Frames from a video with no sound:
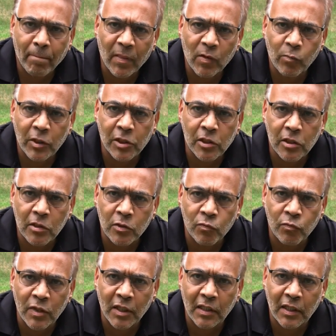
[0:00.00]
which is
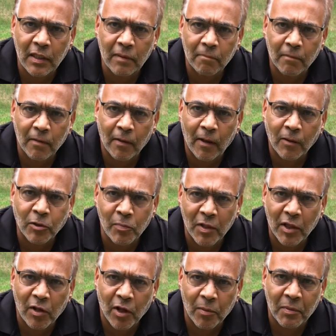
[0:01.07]
really
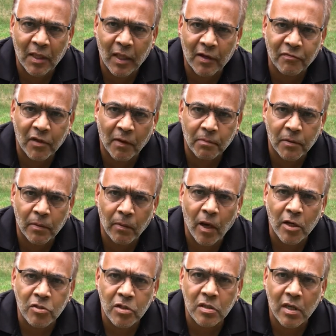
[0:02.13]
ultimately going to be left up to
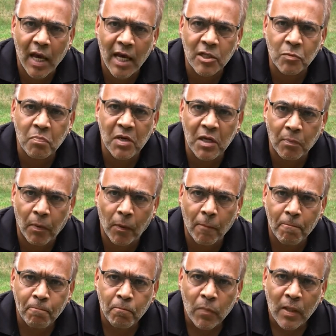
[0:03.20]
us as people.
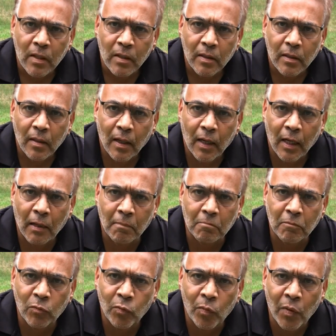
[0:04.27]

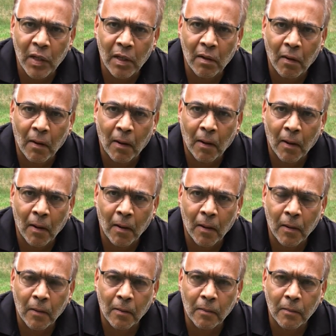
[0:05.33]
We
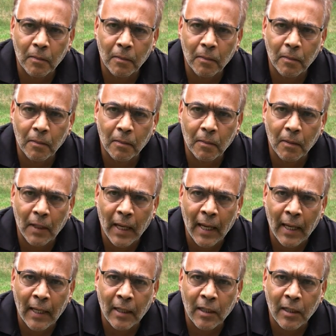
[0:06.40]
are a